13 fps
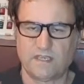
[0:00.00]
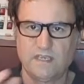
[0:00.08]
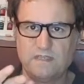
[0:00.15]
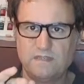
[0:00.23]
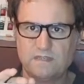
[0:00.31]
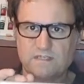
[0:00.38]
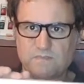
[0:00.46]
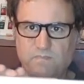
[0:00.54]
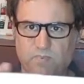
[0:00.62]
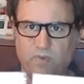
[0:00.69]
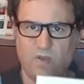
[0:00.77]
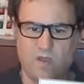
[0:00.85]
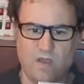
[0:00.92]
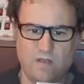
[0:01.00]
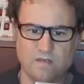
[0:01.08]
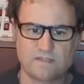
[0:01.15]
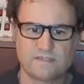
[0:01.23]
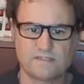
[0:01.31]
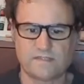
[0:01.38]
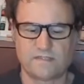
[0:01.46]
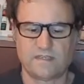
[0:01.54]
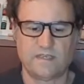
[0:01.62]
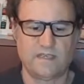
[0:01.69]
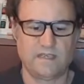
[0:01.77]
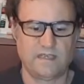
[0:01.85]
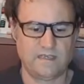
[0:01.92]
in this box
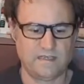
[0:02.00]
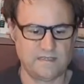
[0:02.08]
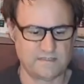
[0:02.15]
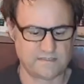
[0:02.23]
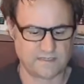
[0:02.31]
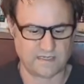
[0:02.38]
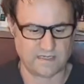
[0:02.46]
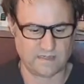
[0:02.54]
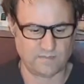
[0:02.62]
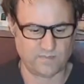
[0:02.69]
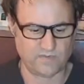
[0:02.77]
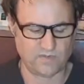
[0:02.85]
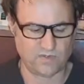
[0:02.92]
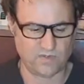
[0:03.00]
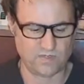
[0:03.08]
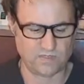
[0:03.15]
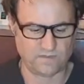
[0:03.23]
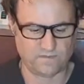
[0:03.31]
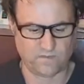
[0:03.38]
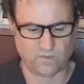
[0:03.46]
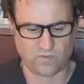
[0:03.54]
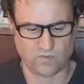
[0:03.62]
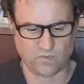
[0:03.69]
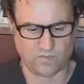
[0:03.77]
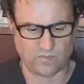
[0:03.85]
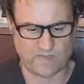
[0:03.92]
is a
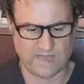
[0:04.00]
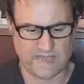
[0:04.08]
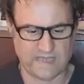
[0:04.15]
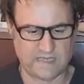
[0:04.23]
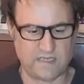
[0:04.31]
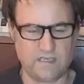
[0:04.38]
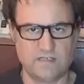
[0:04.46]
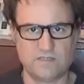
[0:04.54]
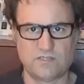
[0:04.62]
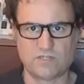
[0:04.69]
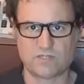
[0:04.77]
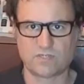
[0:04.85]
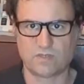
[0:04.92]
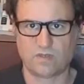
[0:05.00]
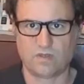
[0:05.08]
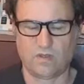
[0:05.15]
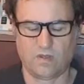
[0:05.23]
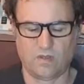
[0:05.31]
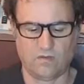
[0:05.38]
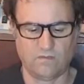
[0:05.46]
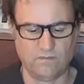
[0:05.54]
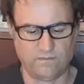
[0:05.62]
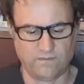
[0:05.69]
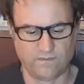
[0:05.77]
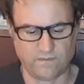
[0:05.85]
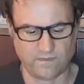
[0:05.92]
beautiful package
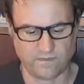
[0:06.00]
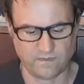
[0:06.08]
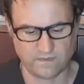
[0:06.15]
of